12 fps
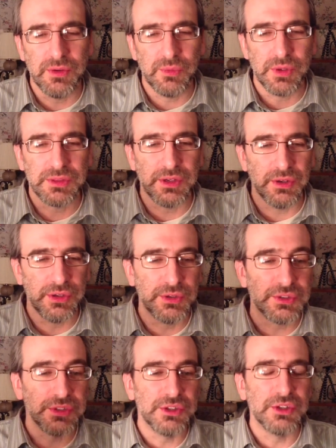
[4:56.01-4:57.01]
what they're
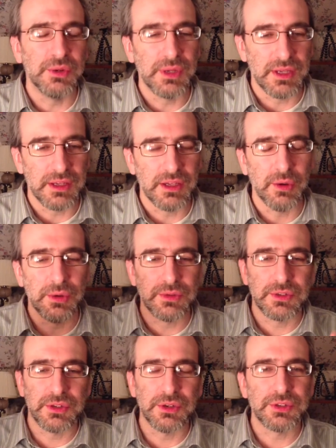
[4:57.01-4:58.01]
used to doing and
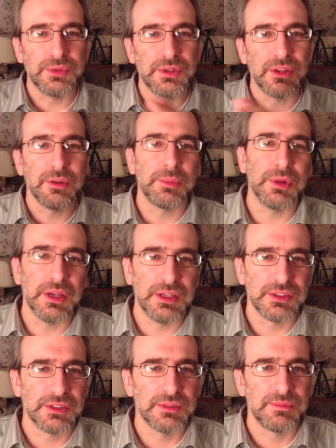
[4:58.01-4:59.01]
go to another
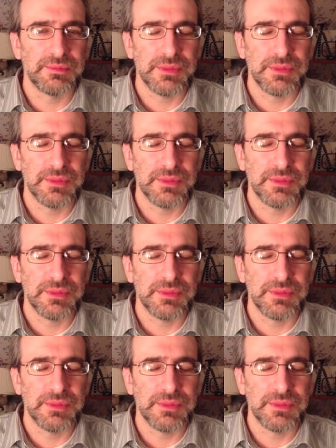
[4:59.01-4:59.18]
place.